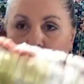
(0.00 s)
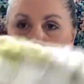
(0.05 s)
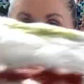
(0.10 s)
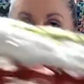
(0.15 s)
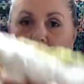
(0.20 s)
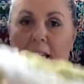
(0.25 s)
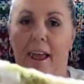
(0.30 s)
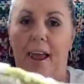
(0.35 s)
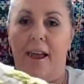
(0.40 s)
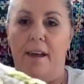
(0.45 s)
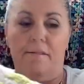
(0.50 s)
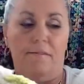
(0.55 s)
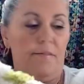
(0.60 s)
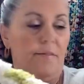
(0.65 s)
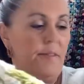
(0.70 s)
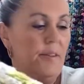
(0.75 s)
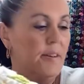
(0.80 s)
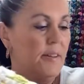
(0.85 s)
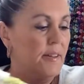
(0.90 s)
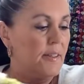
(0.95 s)
in half.
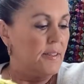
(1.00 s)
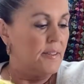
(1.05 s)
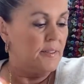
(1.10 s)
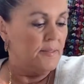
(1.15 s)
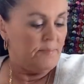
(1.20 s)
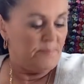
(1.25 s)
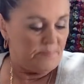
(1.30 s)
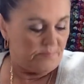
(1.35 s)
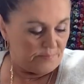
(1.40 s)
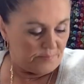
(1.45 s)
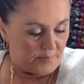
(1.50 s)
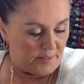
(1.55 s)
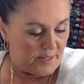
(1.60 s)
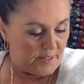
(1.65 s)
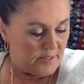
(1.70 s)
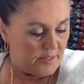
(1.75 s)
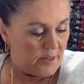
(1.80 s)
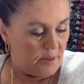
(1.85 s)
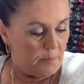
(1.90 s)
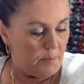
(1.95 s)

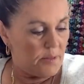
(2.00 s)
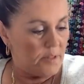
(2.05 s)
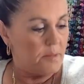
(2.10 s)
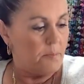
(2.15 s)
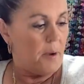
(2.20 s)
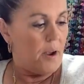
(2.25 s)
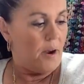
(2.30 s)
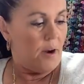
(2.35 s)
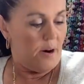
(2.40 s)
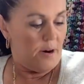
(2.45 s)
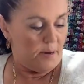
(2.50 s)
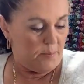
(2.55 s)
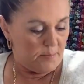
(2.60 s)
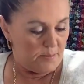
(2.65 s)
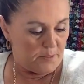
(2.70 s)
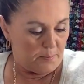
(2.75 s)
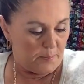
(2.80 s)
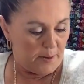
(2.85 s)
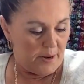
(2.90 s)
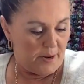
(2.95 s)
It's almost my arm
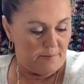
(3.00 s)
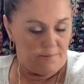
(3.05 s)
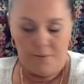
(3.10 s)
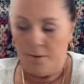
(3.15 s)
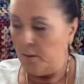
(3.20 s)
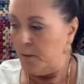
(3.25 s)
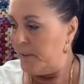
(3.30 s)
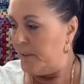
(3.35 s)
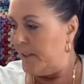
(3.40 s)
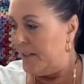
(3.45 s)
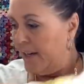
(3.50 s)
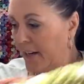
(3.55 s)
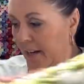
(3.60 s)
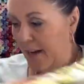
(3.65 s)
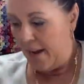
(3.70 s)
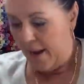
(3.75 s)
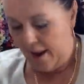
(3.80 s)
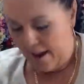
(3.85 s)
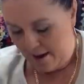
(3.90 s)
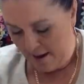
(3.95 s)
span folded in
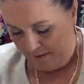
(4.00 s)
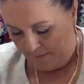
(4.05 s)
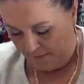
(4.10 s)
half.